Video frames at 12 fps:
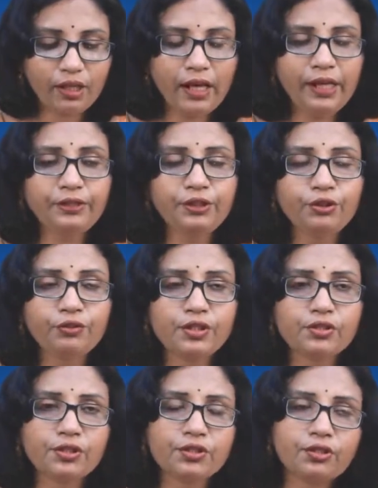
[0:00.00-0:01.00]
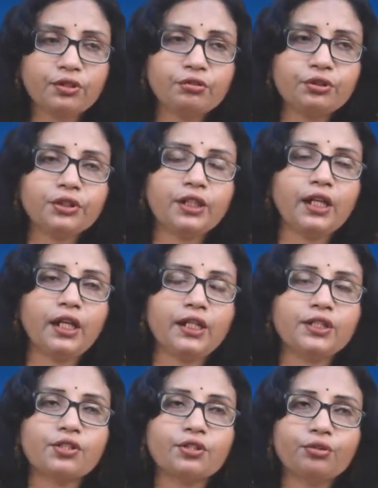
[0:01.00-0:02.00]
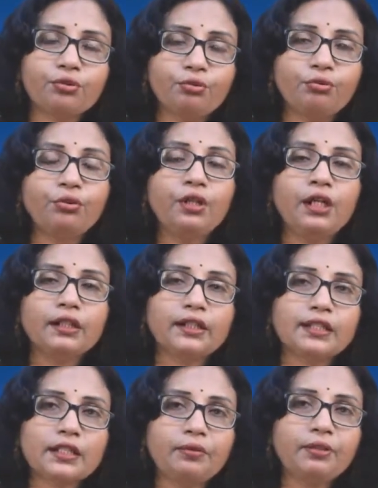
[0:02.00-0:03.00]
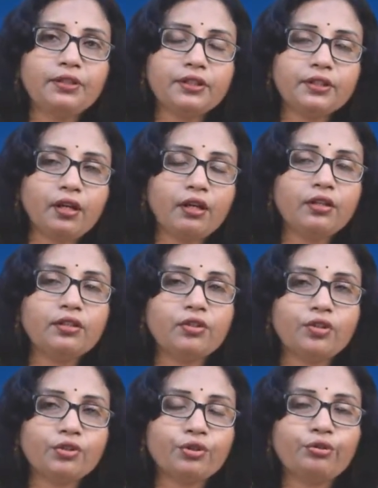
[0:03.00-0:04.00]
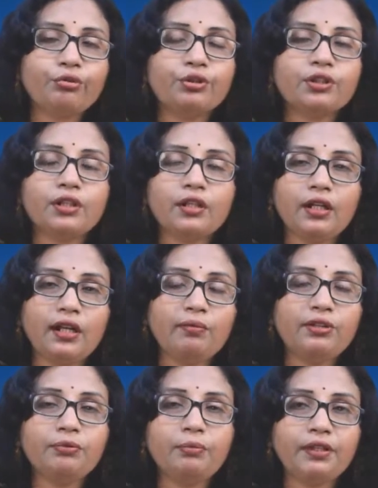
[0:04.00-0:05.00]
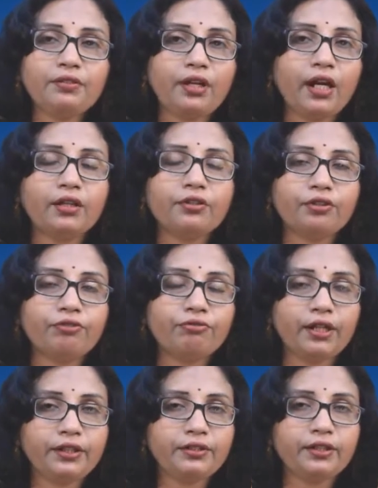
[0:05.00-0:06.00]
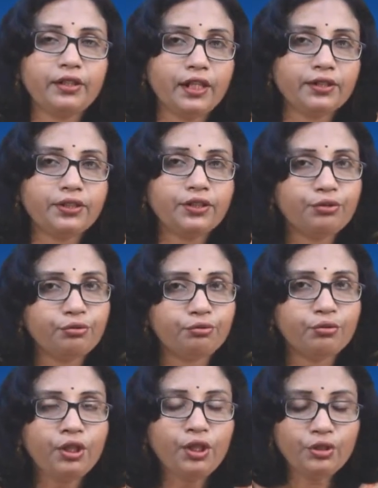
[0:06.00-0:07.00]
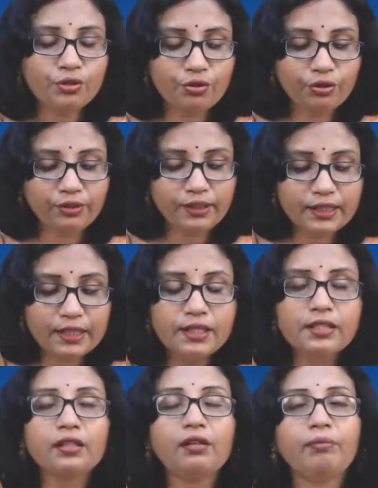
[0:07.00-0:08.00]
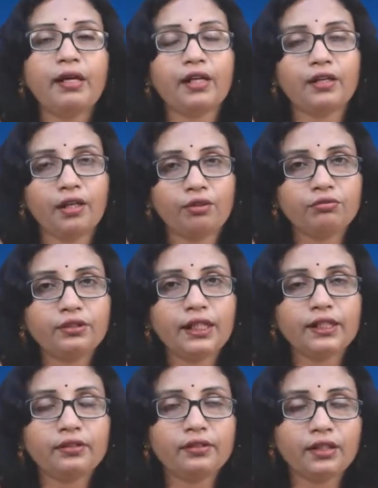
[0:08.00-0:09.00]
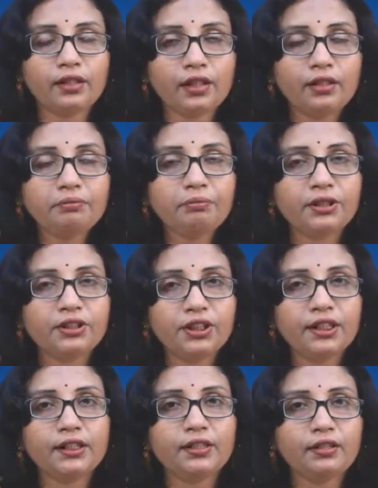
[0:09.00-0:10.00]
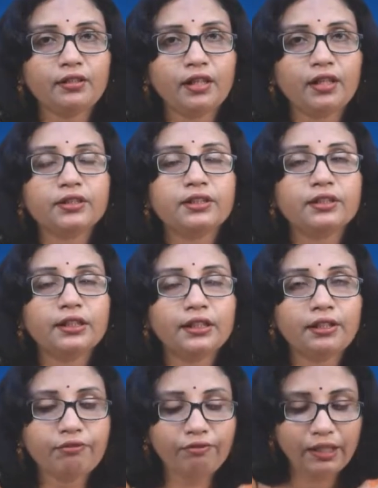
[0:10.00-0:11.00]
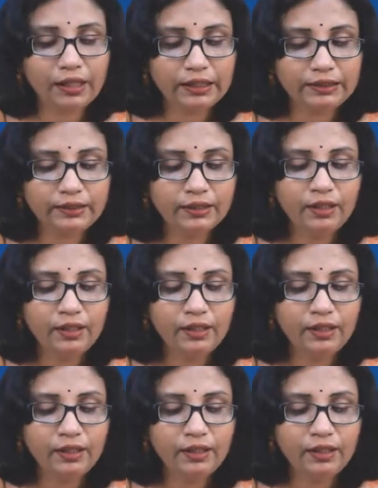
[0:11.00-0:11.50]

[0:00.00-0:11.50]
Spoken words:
and it was constitutionalized through the 73rd Constitutional Amendment Act of 1992. So this is the background that the term Panchayati Raj signifies